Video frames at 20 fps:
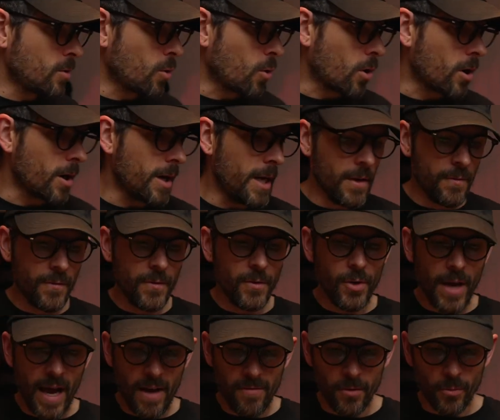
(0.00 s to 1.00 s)
or if
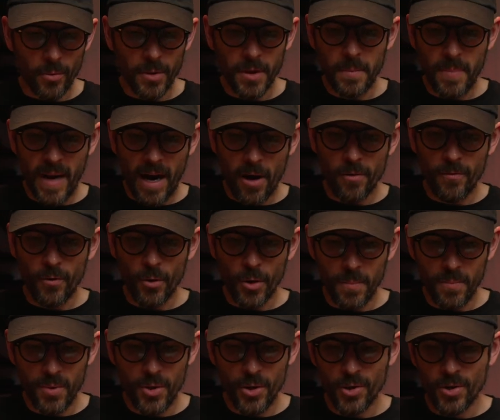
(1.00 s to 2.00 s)
you have a really powerful
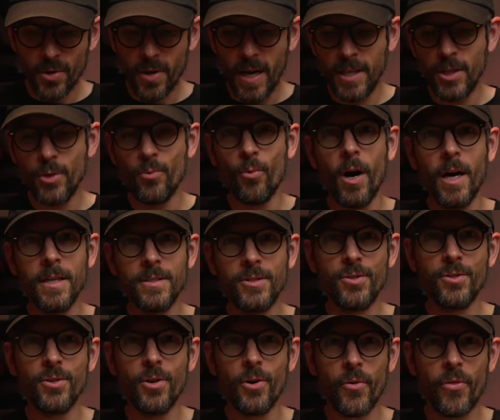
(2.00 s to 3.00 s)
computer and you want
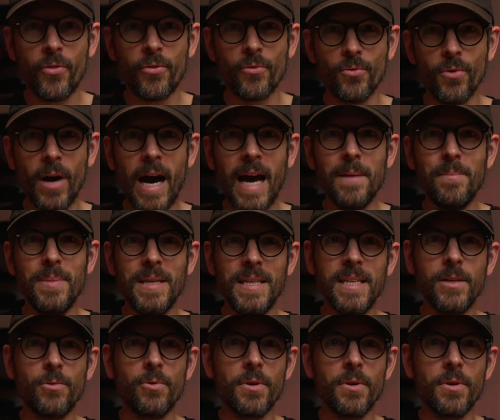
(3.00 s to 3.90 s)
to go through IBD